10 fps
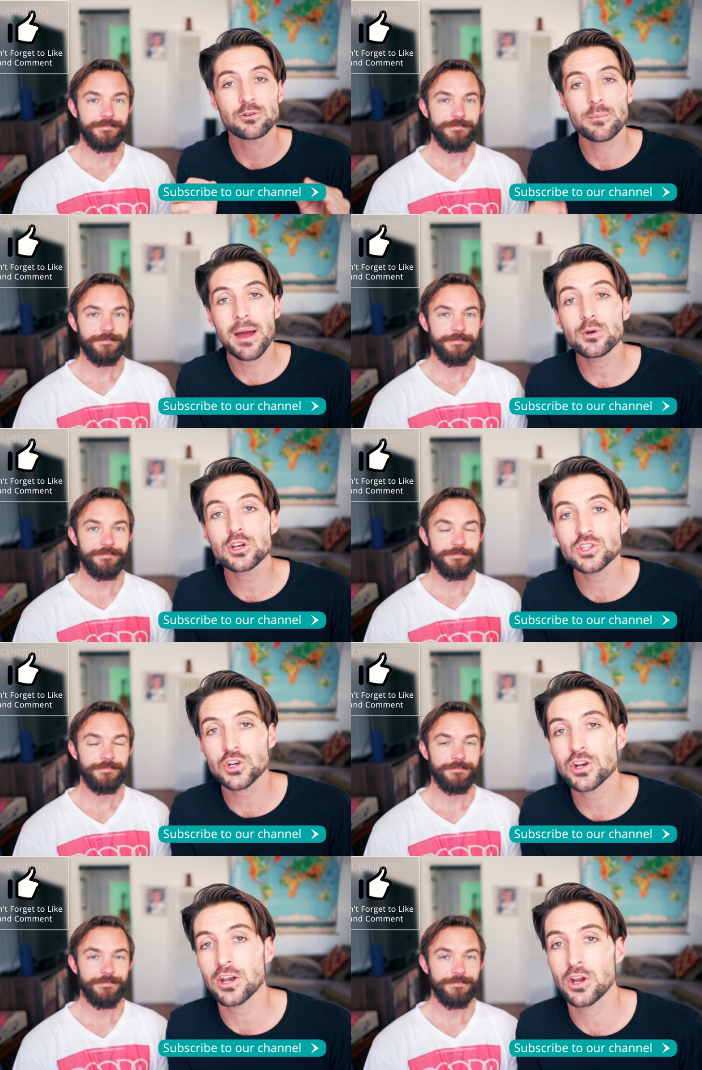Speaker 1: and remember to
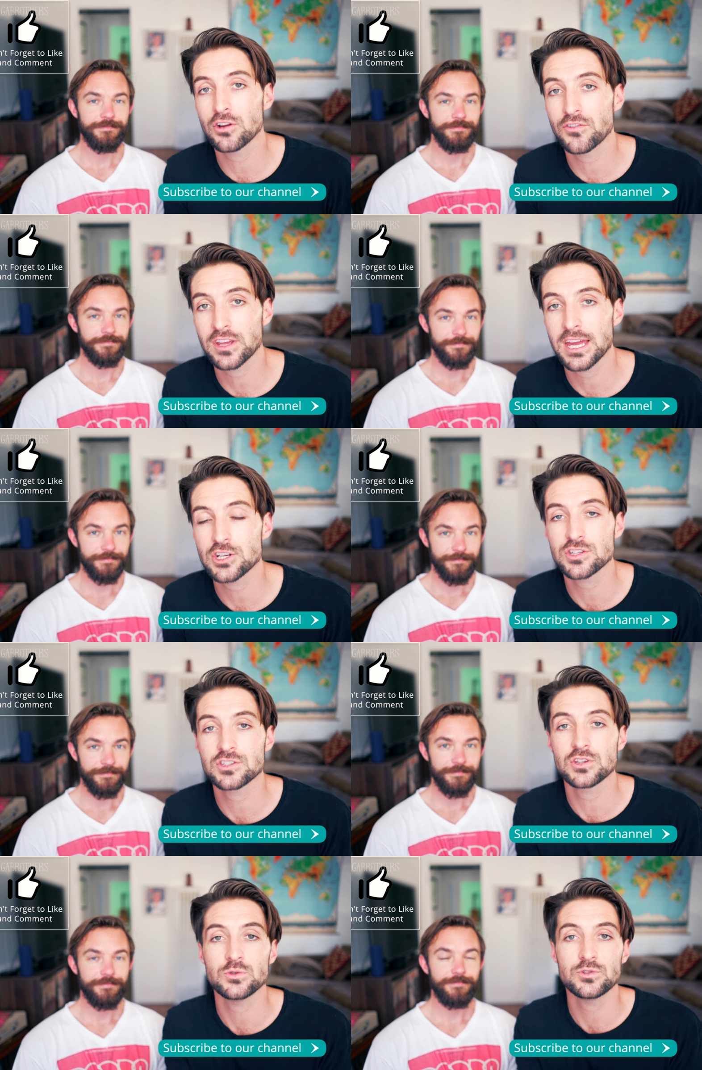turn on
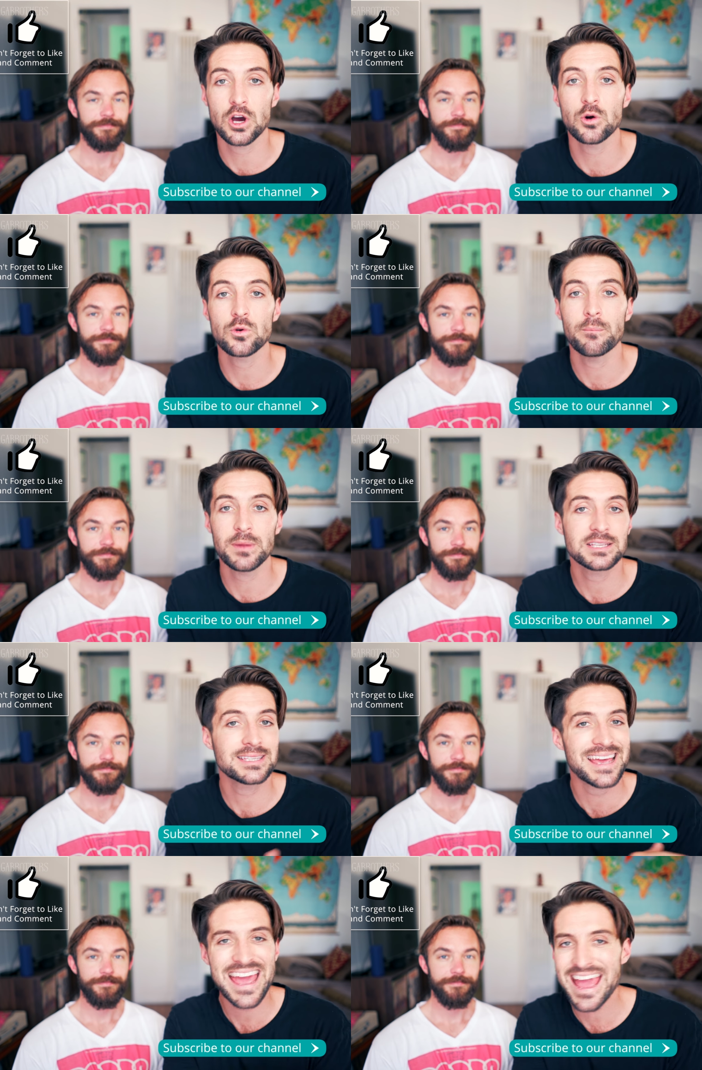notifications so you don't
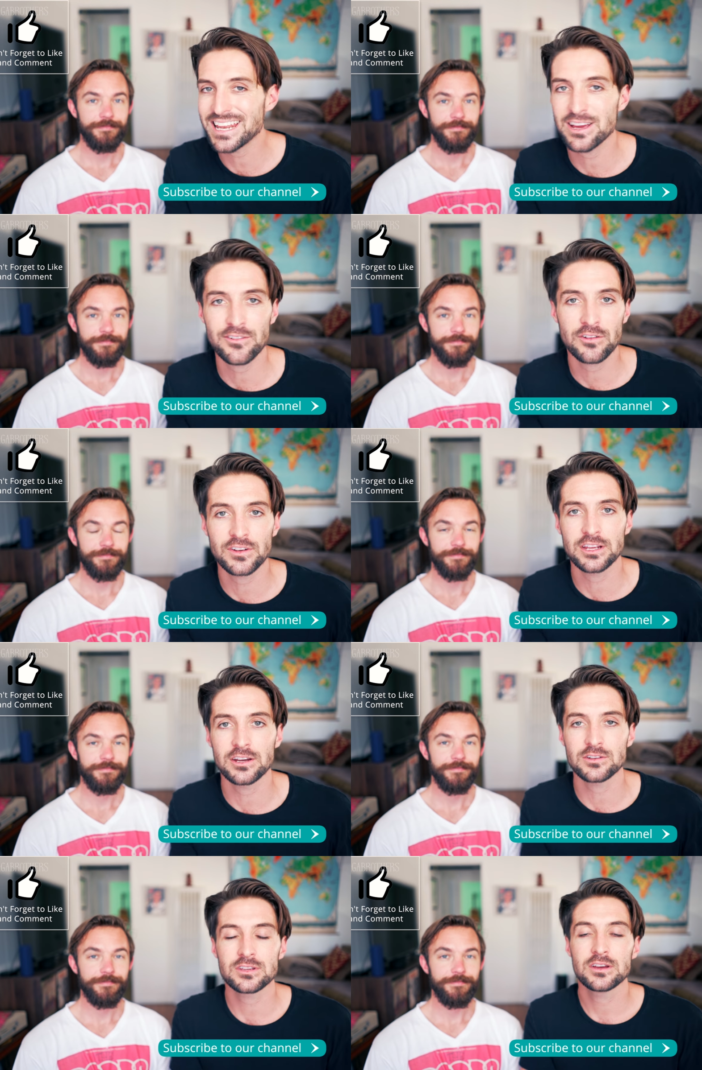miss any of our
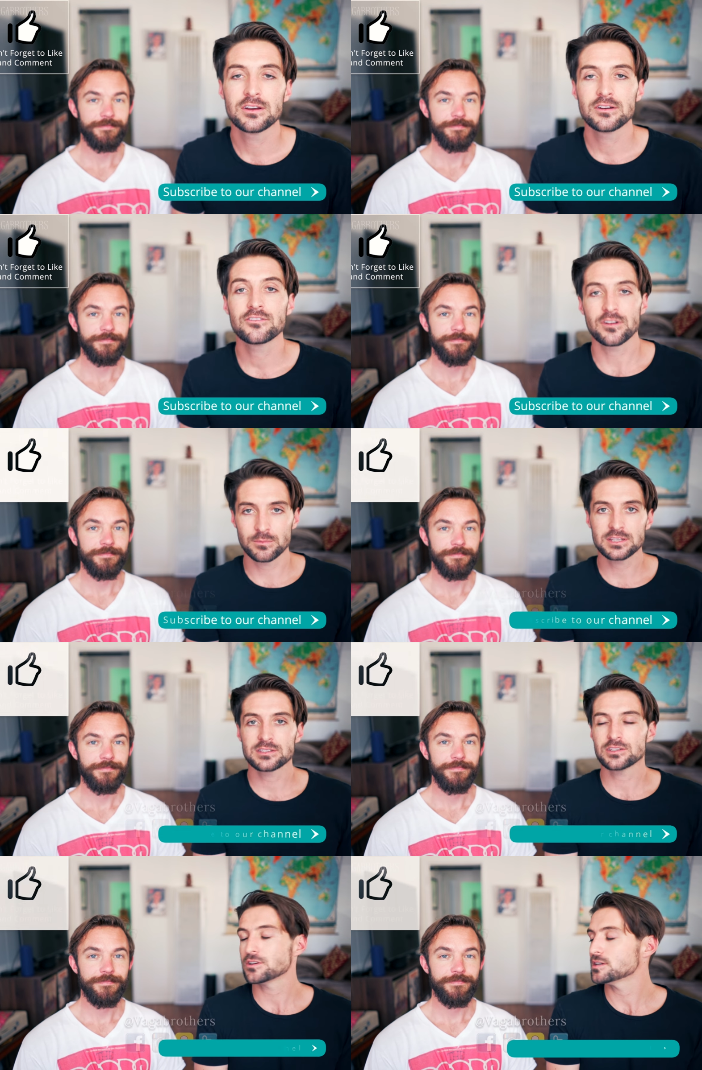videos from
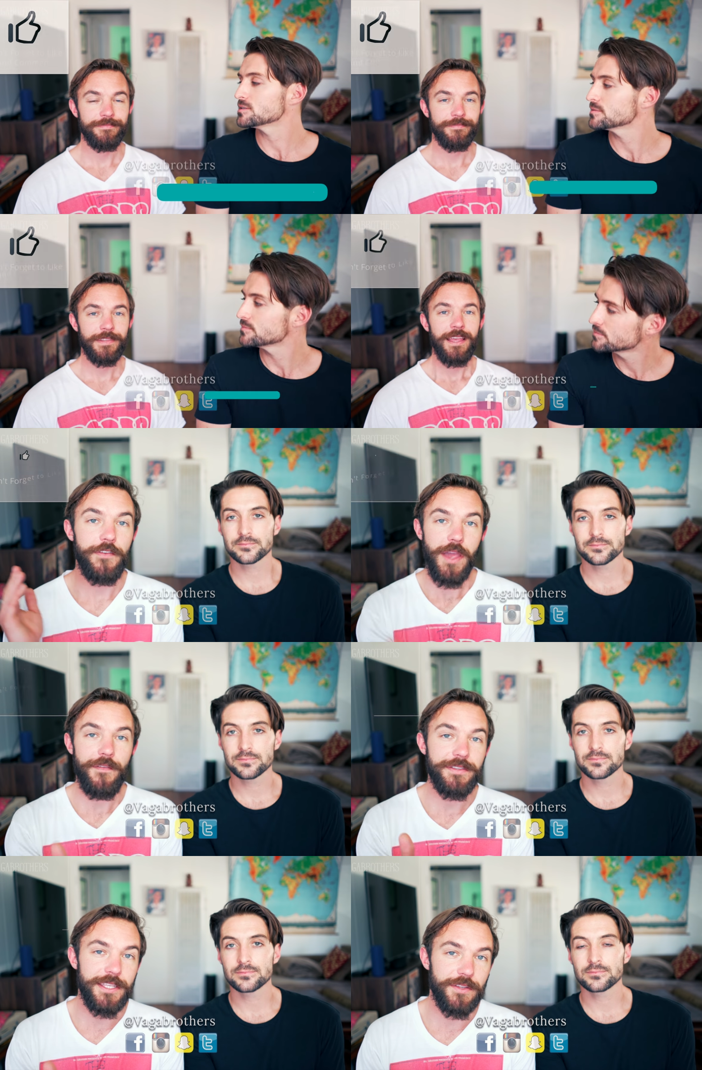this series.
Speaker 2: If you
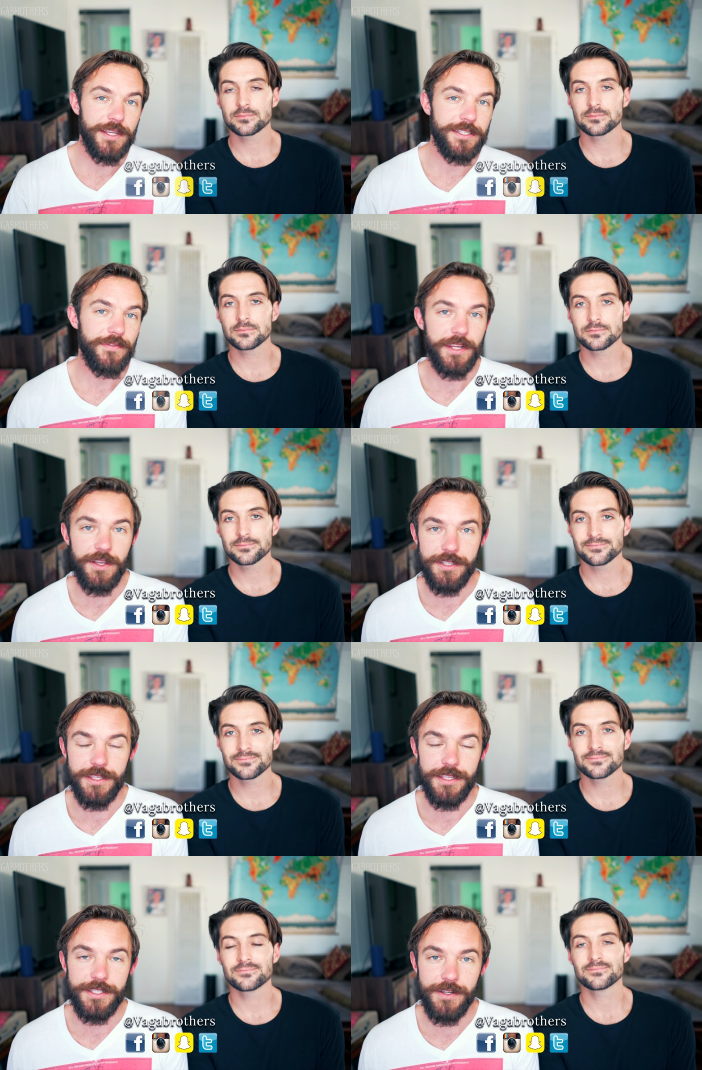haven't seen the rest of the videos
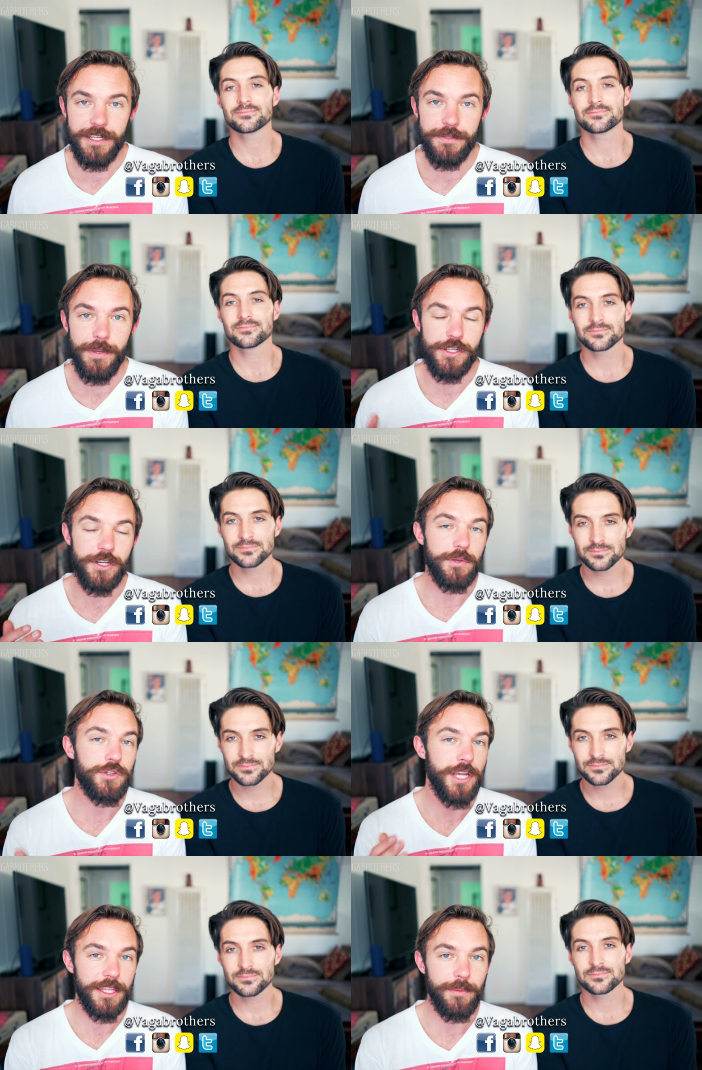in this series, make sure
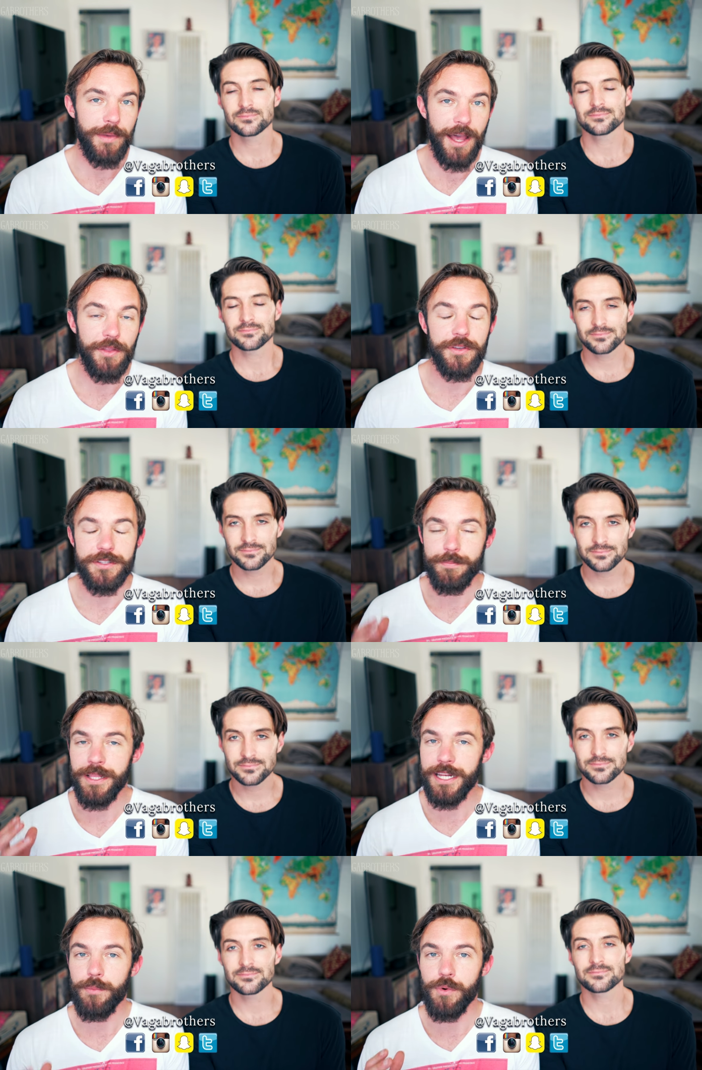you check them out. There's
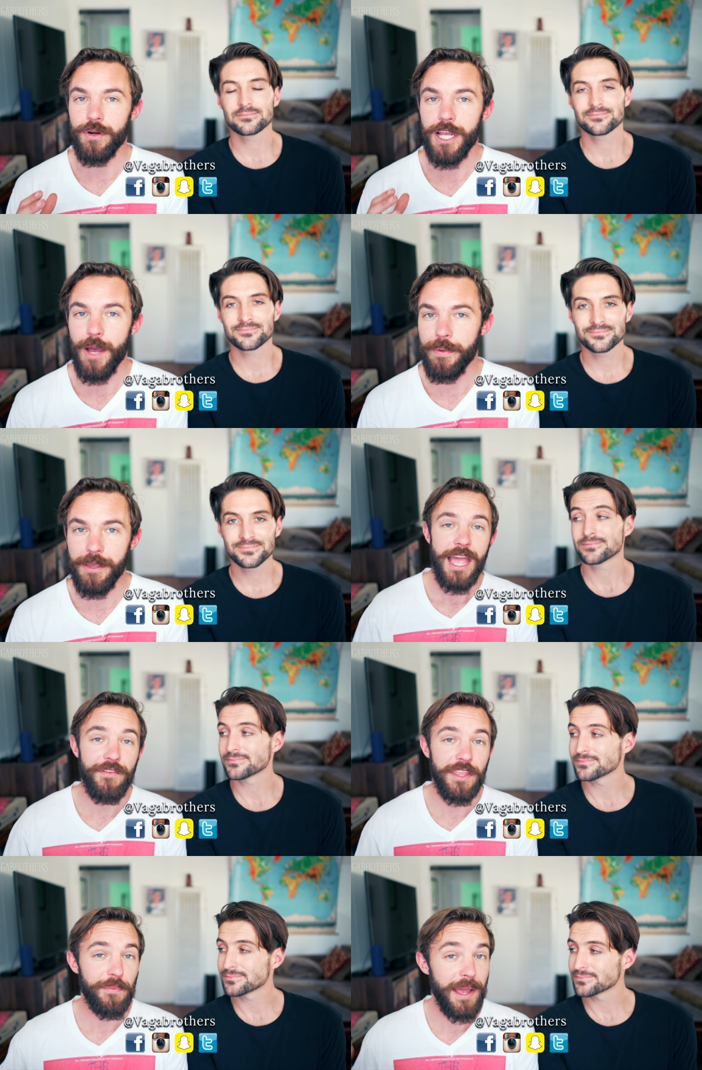plenty more coming.
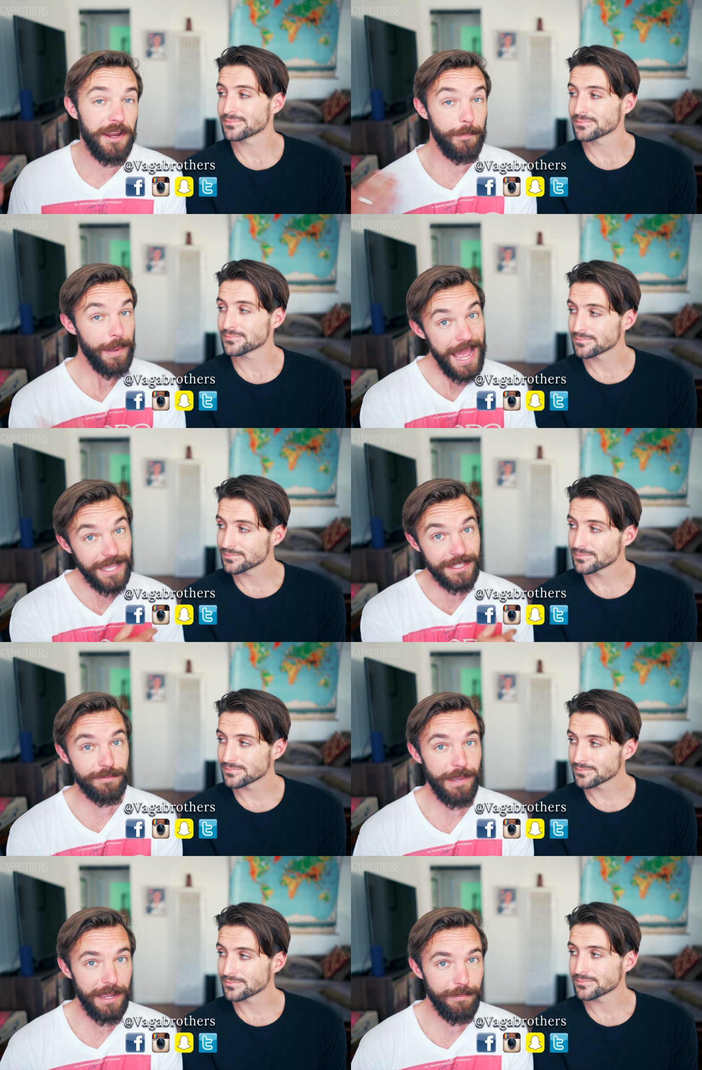Everything from how to pack
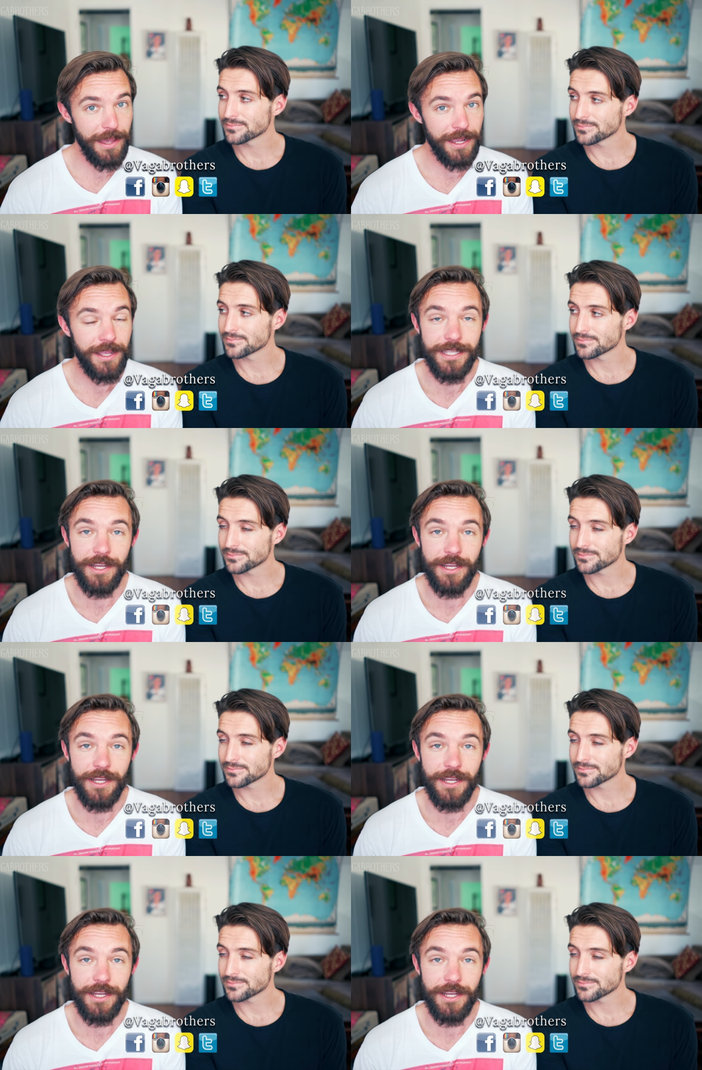this backpack